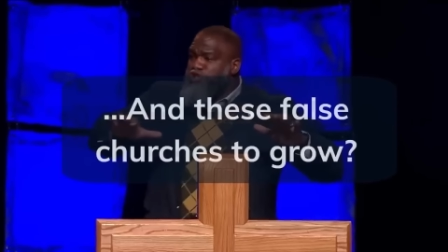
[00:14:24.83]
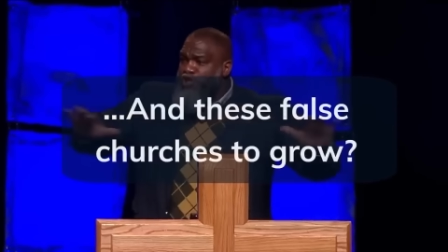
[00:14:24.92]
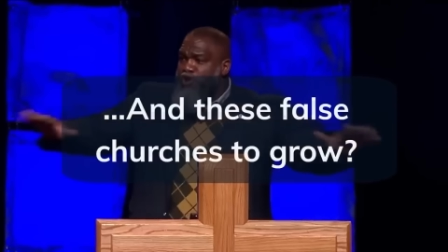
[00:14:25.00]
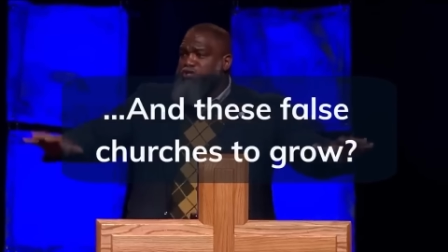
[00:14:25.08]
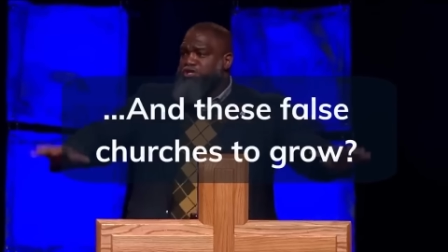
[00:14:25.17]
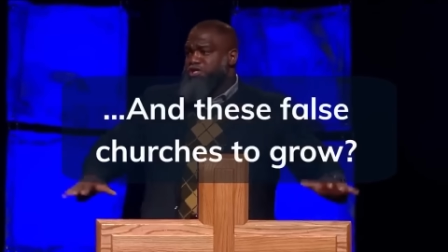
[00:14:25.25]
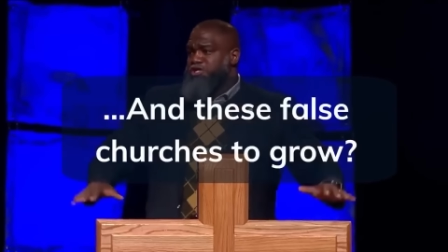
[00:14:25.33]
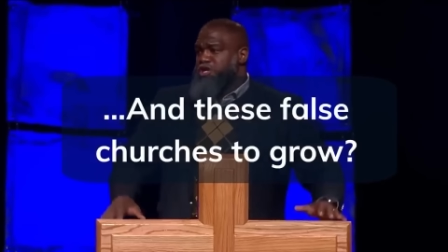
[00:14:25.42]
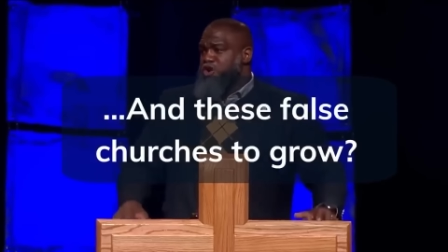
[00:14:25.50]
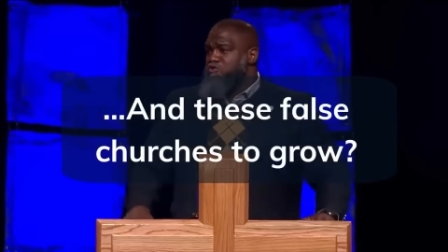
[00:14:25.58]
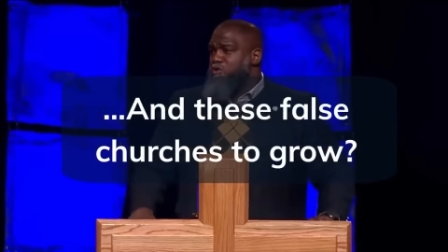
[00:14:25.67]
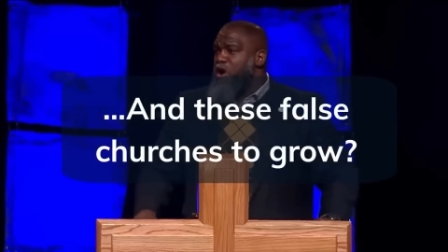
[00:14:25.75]
churches to
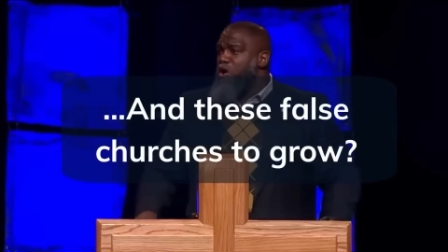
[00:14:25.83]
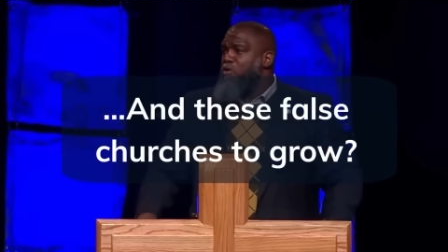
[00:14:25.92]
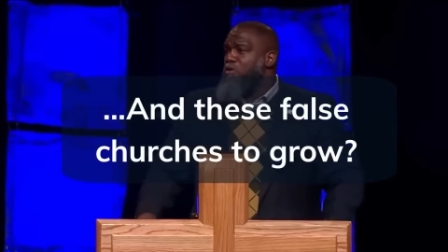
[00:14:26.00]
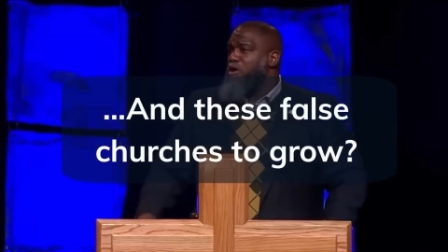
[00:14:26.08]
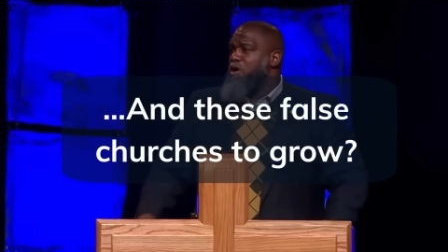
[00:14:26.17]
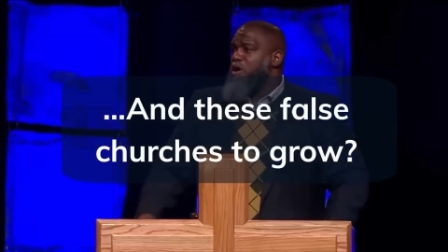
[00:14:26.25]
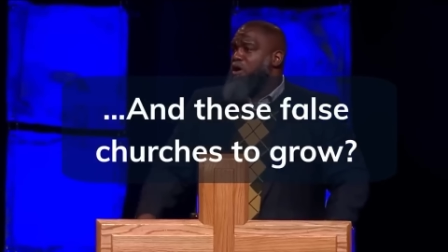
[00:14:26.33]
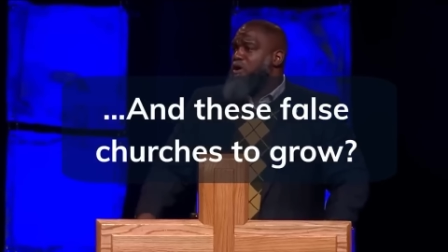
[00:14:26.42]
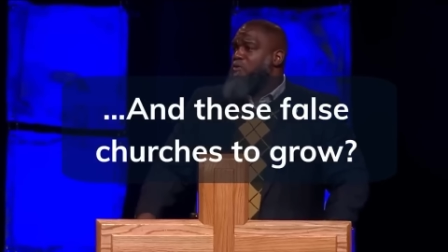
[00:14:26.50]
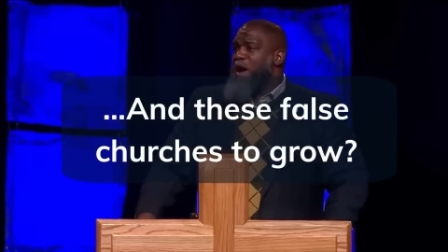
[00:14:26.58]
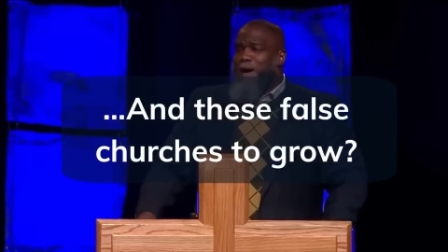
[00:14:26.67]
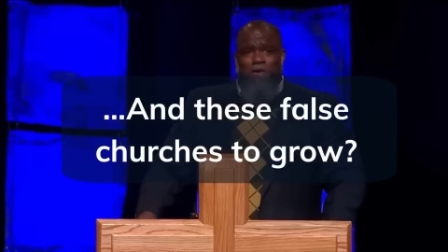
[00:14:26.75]
grow?
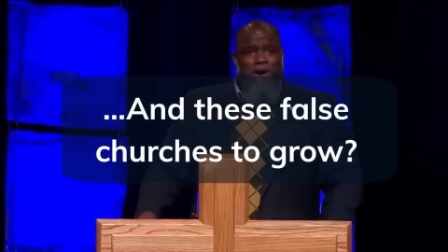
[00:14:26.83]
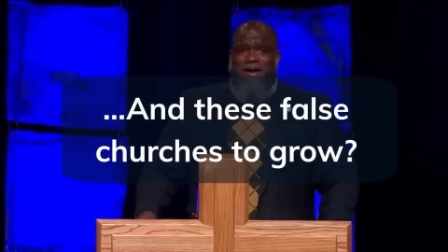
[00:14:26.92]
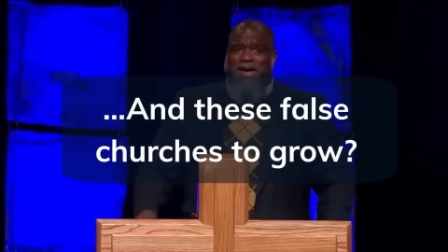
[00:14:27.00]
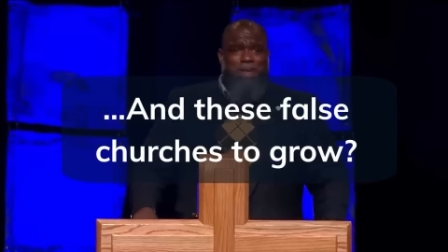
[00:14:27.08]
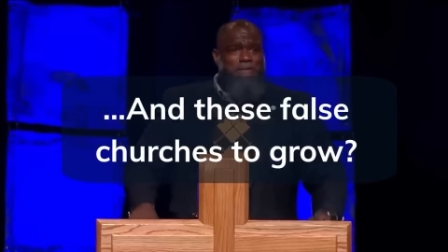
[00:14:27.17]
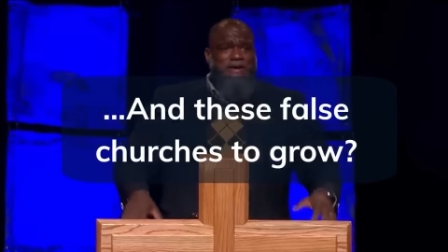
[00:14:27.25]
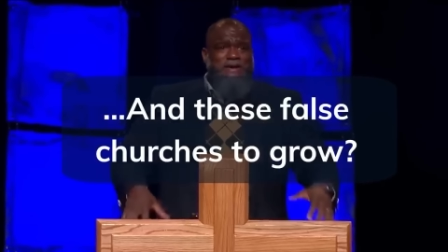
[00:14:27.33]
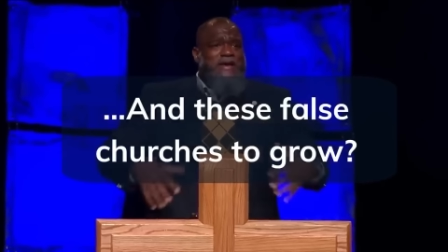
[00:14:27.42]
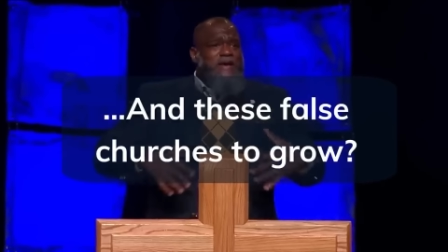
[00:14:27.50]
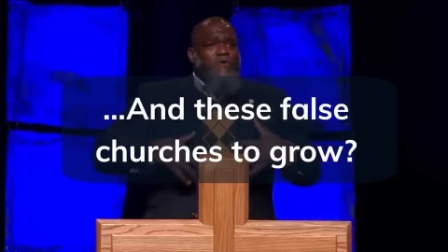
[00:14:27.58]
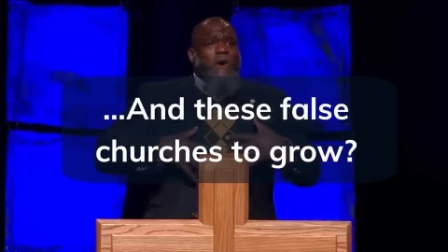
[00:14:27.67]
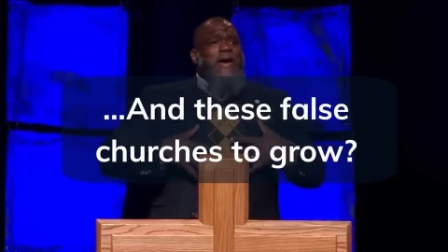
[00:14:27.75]
Why, why, I mean,
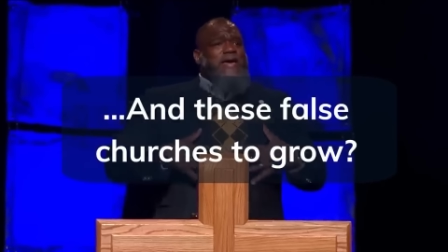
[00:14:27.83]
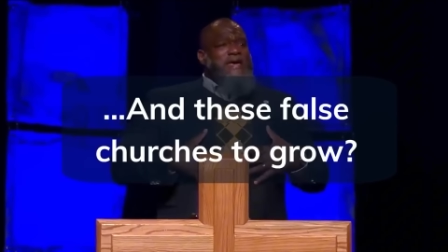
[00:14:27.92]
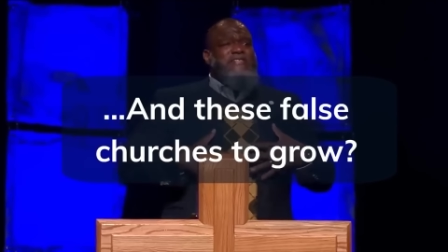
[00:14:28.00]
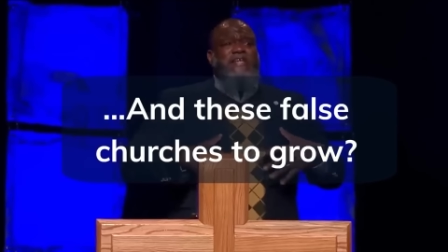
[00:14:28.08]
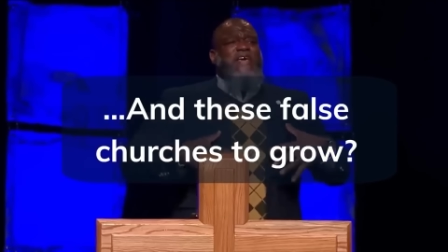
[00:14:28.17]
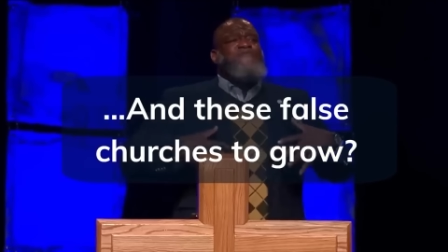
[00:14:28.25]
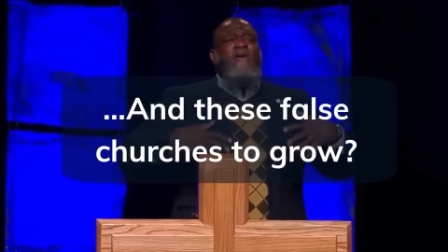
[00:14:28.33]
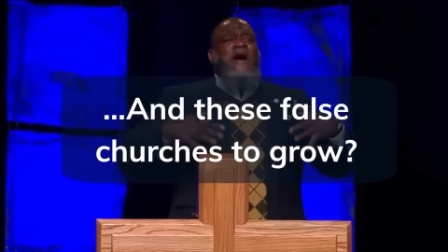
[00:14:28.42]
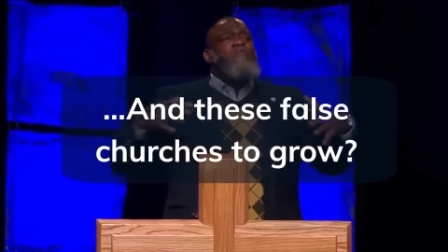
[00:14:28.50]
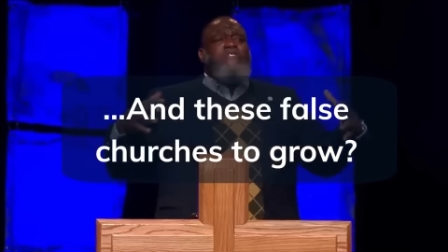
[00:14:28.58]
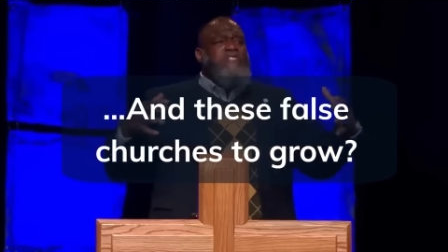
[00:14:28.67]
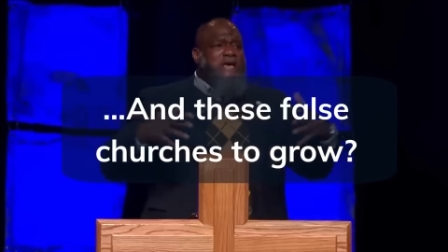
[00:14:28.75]
why is it? If I
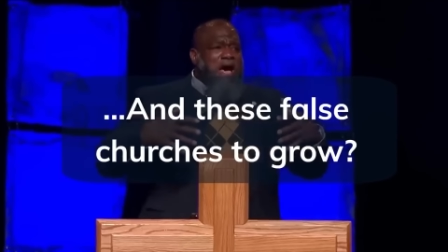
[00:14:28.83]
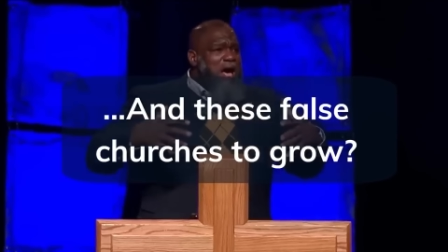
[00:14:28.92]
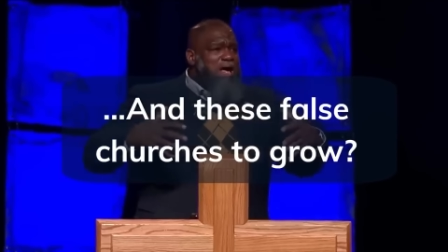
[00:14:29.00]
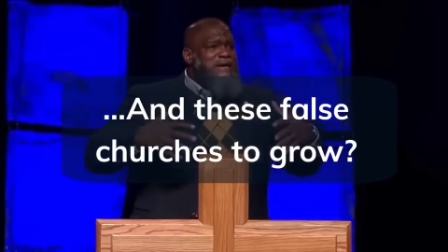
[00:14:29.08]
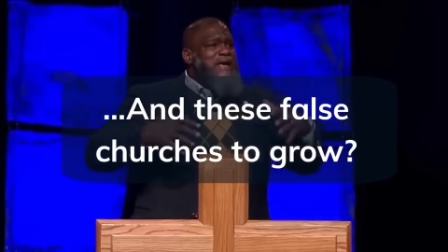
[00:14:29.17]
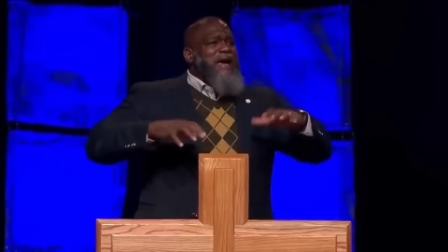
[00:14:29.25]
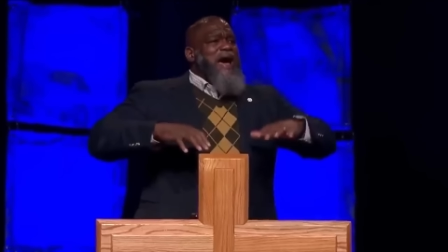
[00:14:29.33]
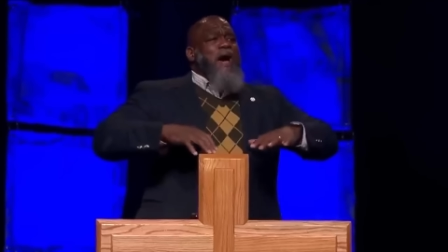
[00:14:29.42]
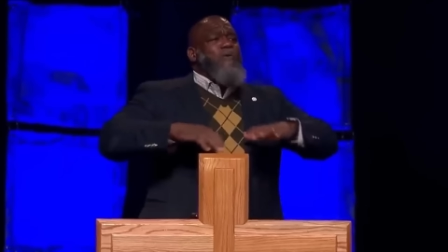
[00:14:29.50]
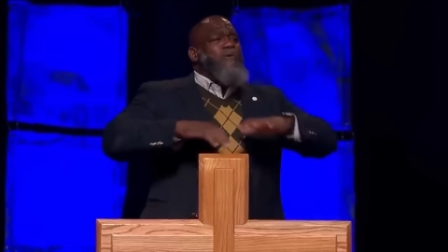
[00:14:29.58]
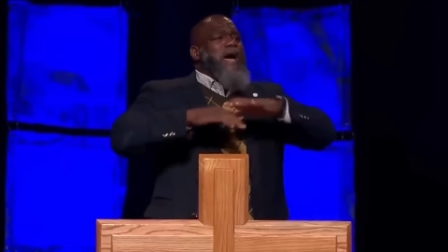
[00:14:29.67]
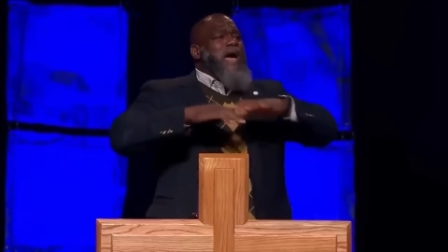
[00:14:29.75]
was God, I, w-